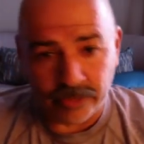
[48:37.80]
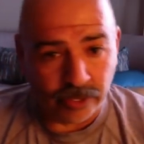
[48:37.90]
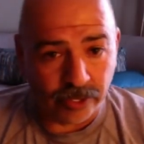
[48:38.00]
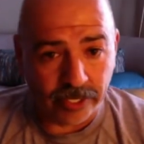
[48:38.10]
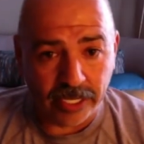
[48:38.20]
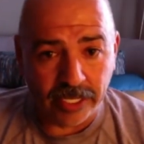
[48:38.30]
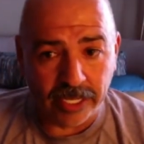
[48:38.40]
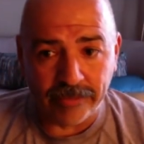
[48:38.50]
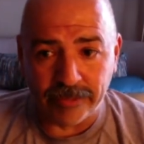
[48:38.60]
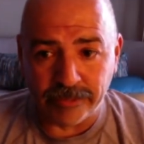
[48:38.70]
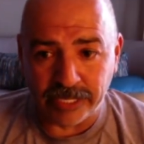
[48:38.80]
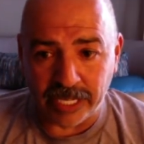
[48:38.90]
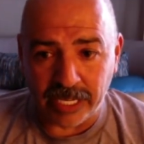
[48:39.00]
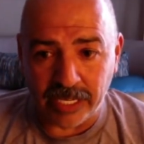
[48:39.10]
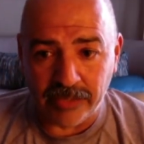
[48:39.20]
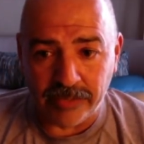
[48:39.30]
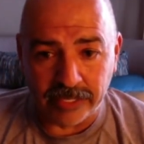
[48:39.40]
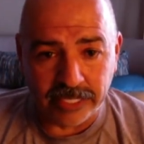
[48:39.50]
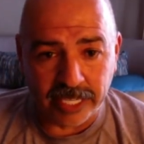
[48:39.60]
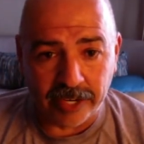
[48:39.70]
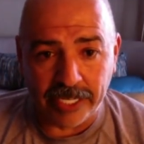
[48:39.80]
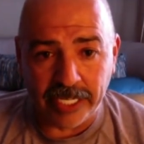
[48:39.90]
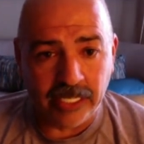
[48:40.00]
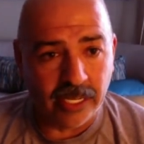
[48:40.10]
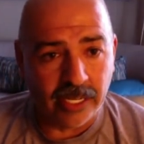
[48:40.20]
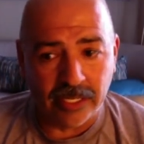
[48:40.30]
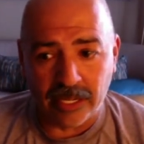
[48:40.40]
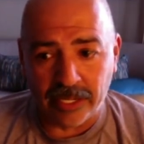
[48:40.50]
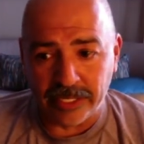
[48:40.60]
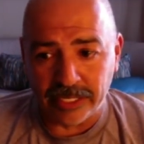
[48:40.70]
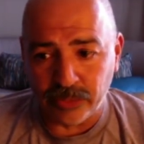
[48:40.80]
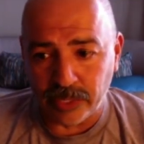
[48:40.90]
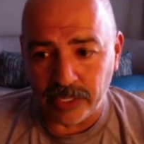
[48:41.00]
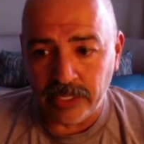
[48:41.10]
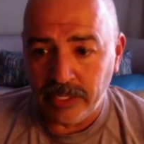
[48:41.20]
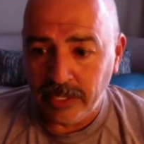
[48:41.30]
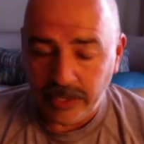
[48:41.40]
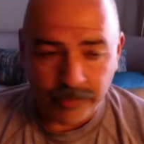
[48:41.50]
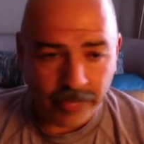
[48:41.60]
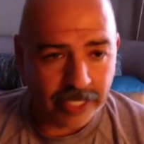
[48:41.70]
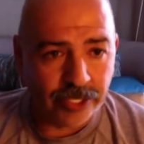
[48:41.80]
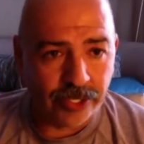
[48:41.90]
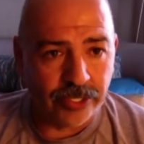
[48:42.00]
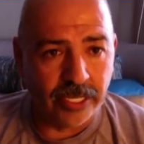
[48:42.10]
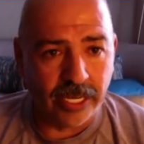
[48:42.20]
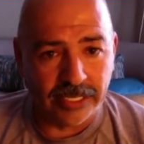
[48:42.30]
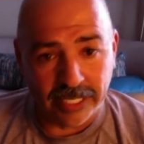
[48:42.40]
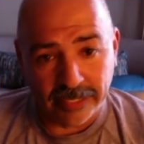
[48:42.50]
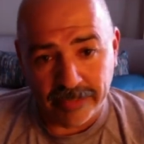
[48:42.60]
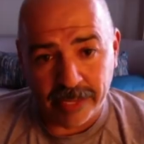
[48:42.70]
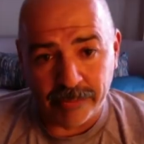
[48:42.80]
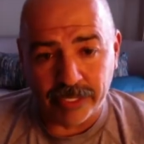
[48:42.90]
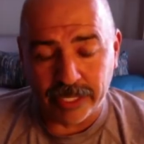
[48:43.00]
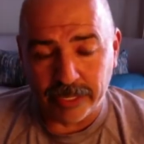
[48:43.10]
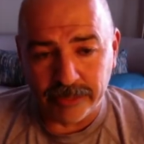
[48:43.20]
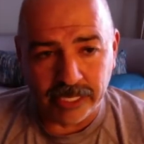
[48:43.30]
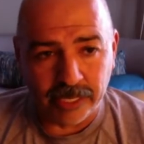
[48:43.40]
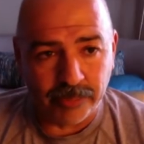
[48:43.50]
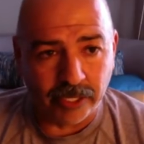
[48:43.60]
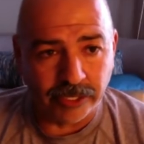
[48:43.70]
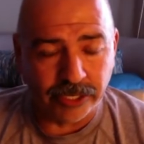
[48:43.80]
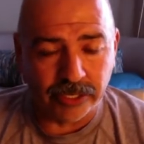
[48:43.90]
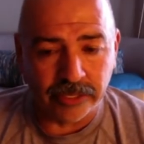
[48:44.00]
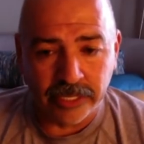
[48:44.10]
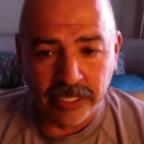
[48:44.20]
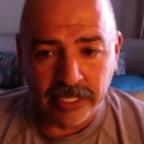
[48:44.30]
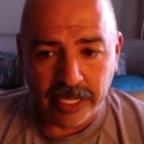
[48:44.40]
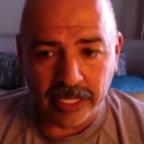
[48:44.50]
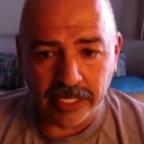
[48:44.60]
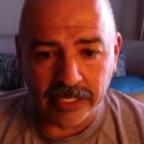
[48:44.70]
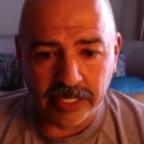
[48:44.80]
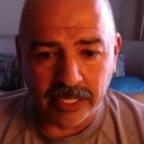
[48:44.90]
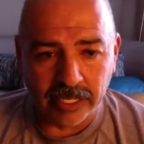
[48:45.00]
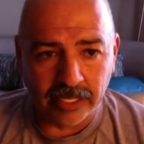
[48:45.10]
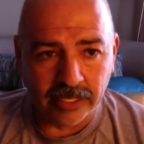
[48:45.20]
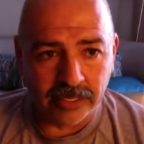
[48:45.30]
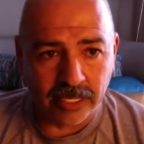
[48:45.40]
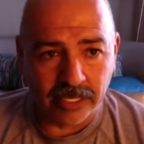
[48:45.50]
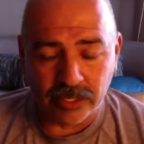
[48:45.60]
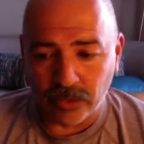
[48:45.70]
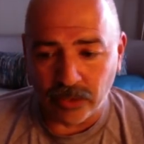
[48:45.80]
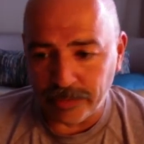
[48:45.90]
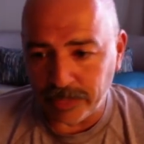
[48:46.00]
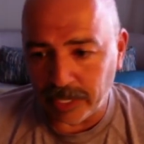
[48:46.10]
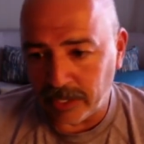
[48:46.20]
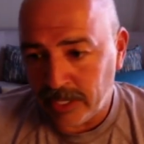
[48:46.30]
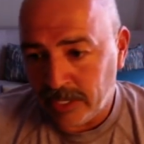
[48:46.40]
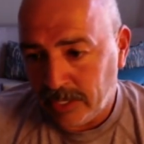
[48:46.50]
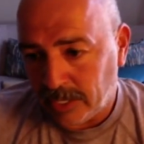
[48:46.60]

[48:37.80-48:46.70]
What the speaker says: learned anything from Steve and Terry on this one, make sure you guys give them a thumbs up also, and kind of go from there.